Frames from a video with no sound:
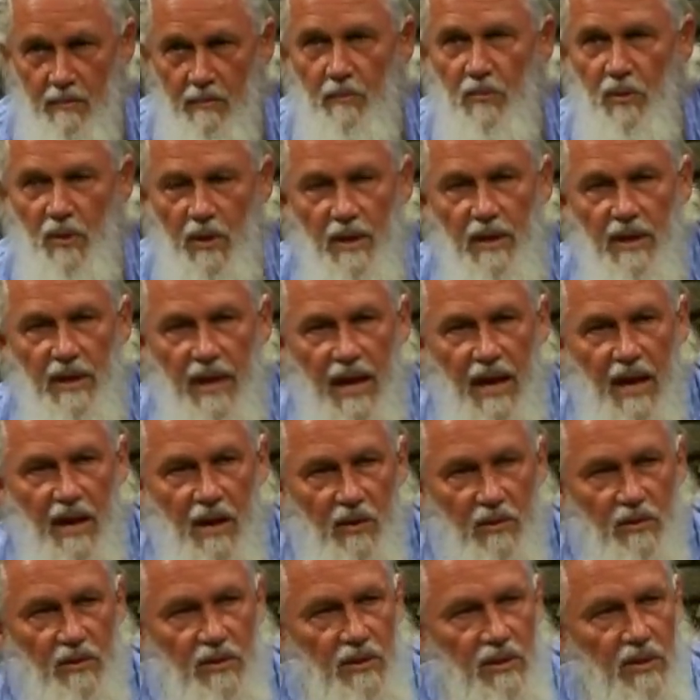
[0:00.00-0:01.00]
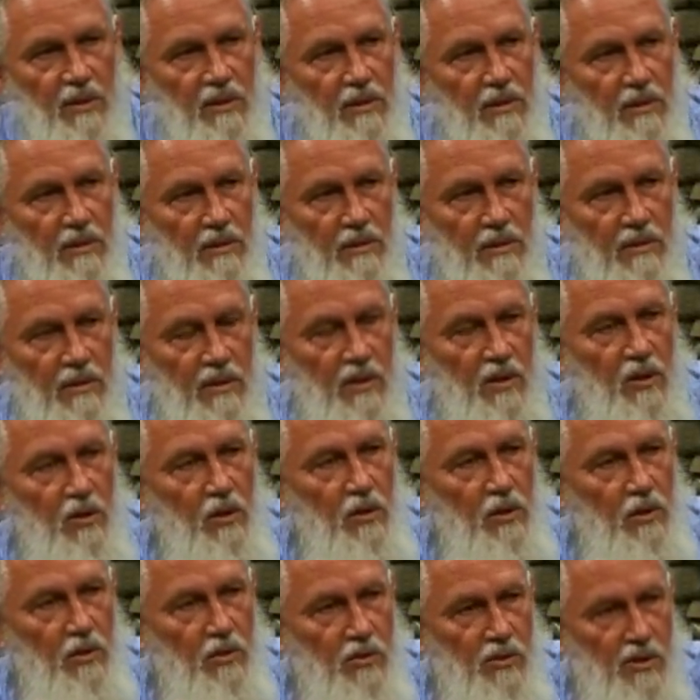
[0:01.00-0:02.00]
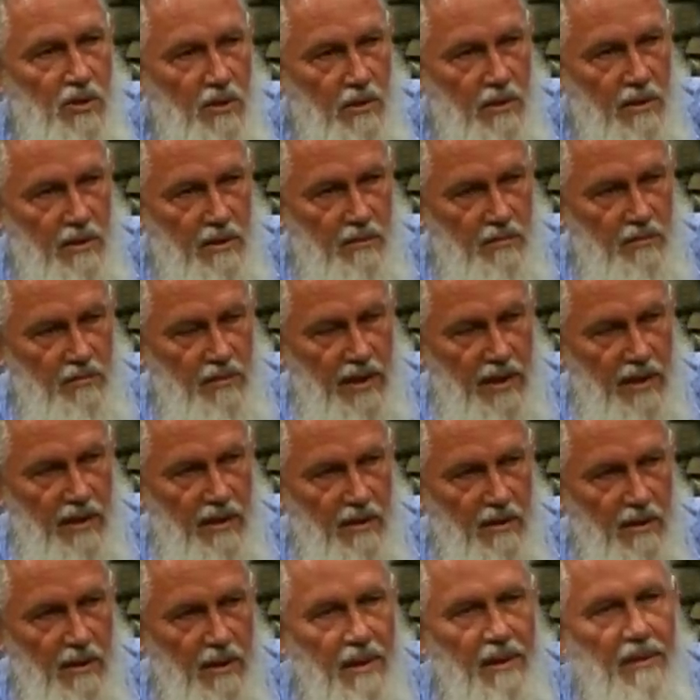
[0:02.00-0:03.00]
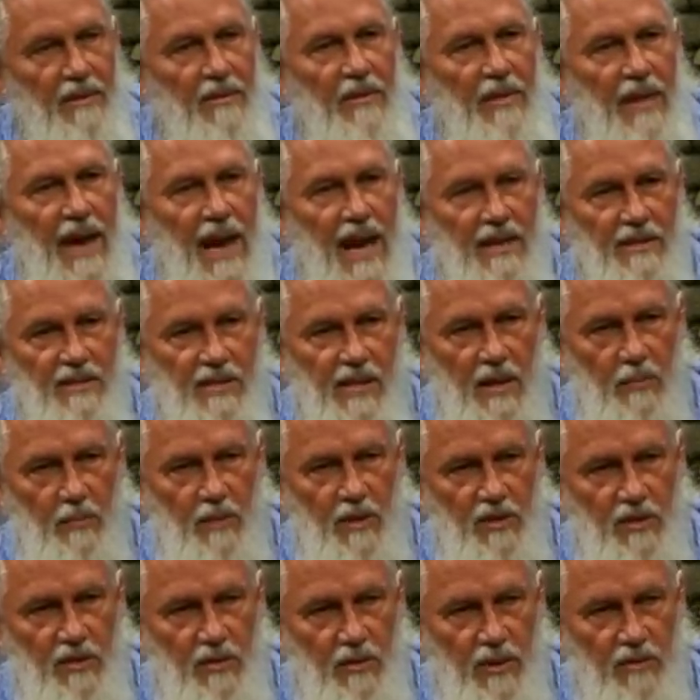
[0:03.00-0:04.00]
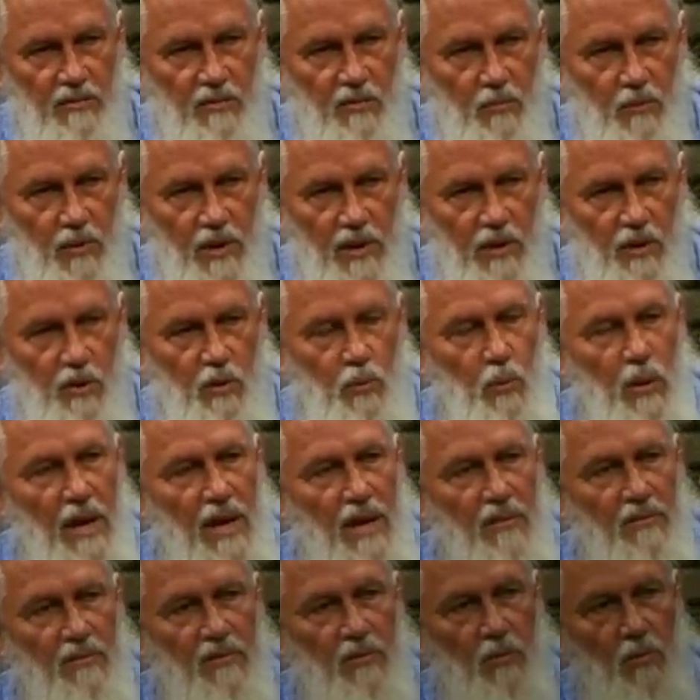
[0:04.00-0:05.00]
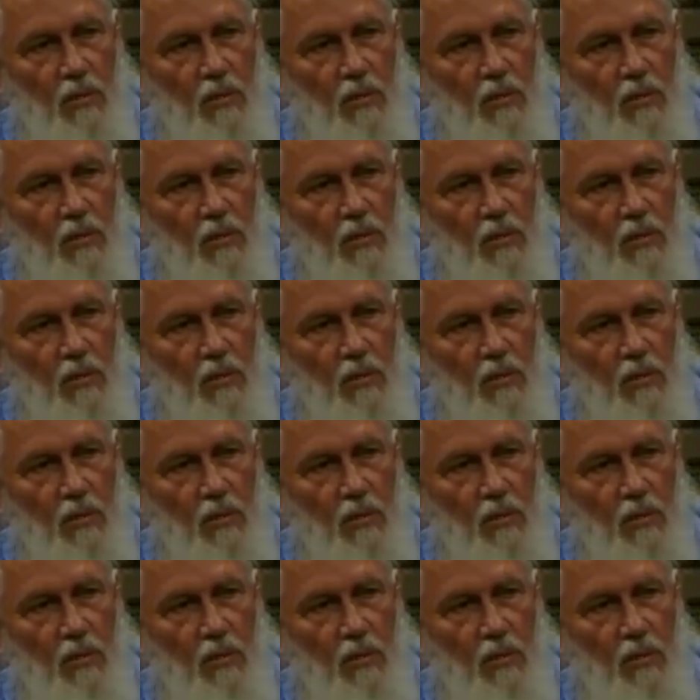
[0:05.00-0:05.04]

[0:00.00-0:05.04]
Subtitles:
put it out. Their clothes are on fire. That's how much you have to want it. You have to